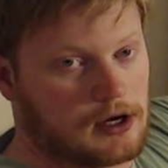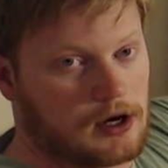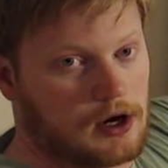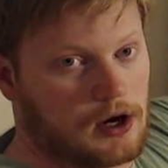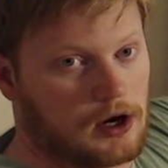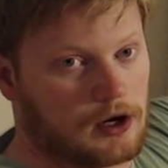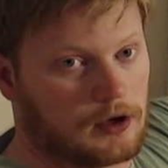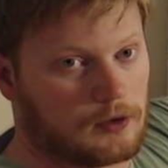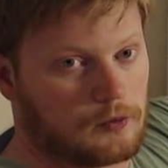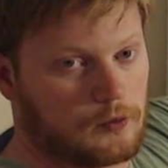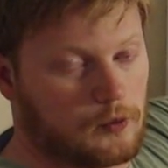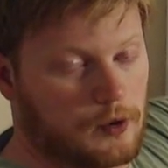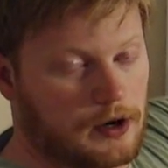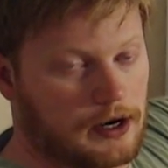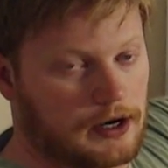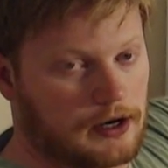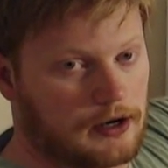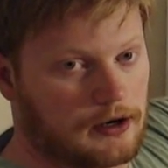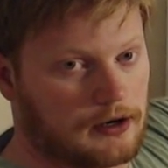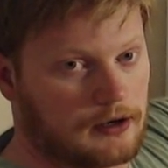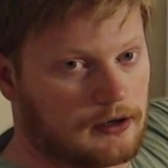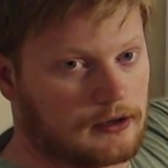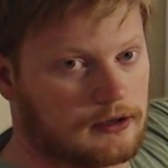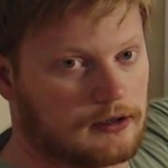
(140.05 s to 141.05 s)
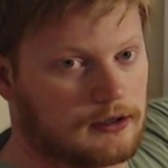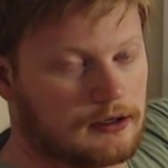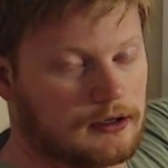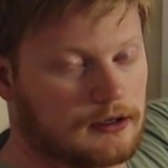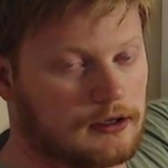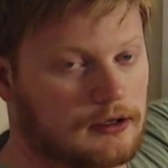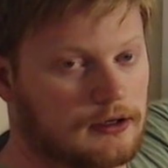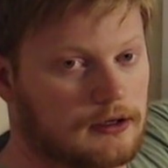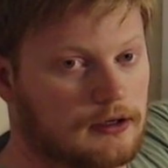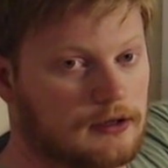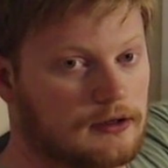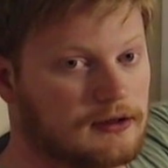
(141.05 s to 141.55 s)
are where
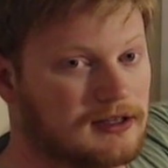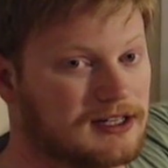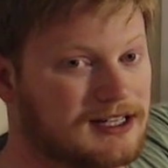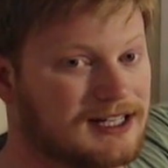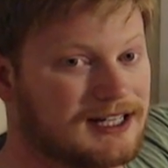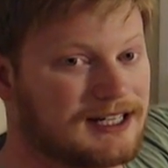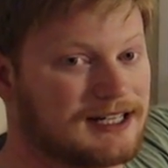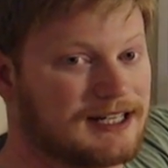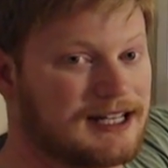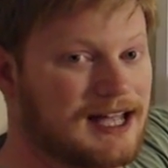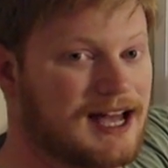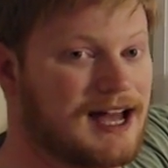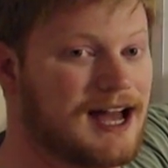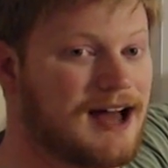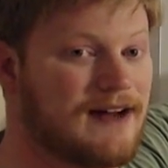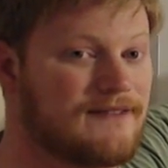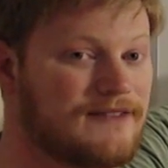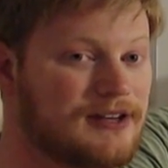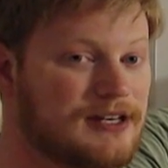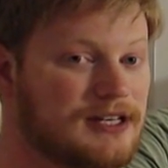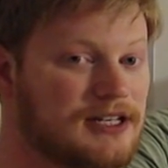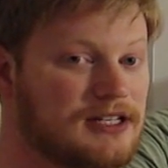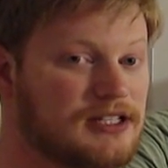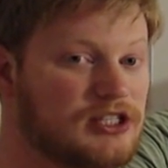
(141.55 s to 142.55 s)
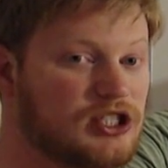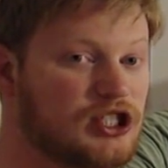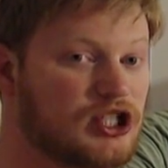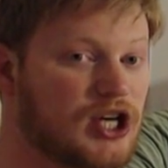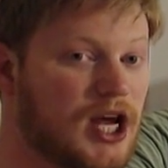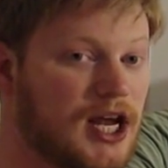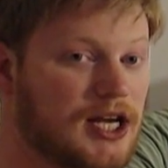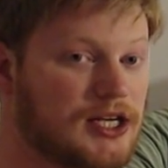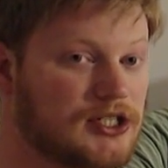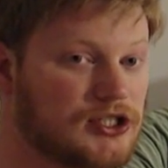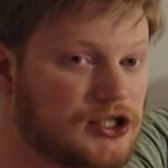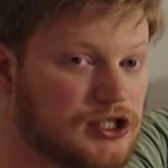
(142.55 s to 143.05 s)
the concavity
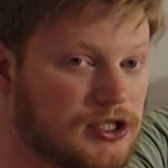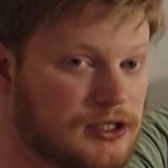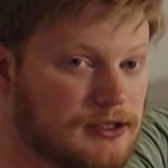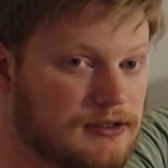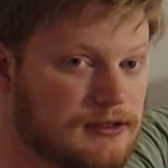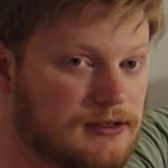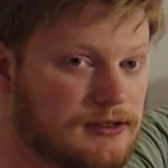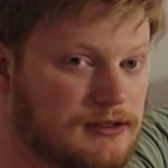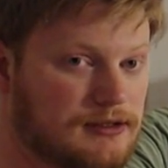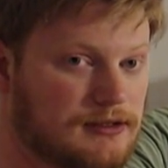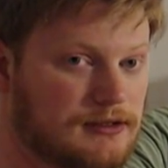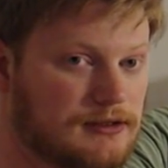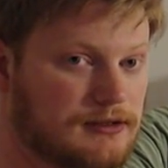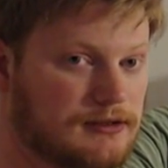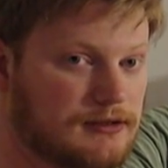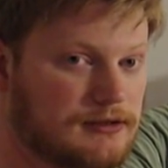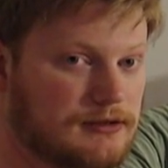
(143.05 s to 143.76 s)
changes.